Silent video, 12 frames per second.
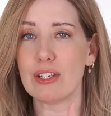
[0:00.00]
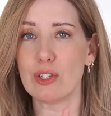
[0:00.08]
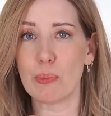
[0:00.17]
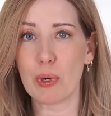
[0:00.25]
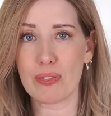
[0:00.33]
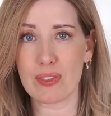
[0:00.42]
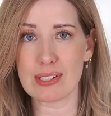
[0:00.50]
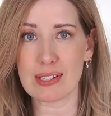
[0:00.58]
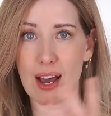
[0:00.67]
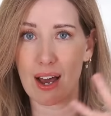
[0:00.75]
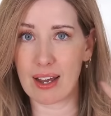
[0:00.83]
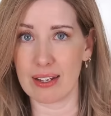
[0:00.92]
You put this
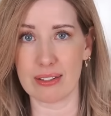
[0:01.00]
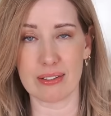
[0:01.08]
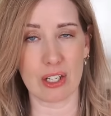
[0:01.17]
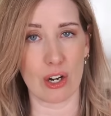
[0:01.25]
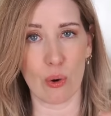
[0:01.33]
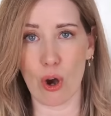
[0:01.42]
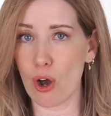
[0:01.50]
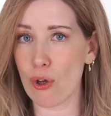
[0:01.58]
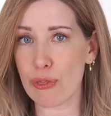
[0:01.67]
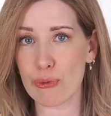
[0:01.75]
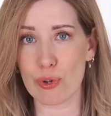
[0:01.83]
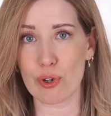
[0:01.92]
on, you know,
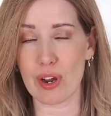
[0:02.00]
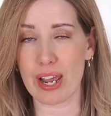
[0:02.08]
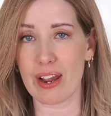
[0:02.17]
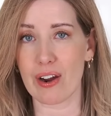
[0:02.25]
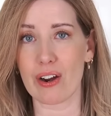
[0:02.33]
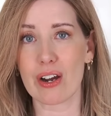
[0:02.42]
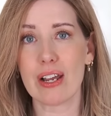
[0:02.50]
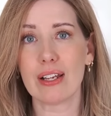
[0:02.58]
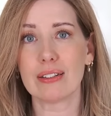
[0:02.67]
all through your hair,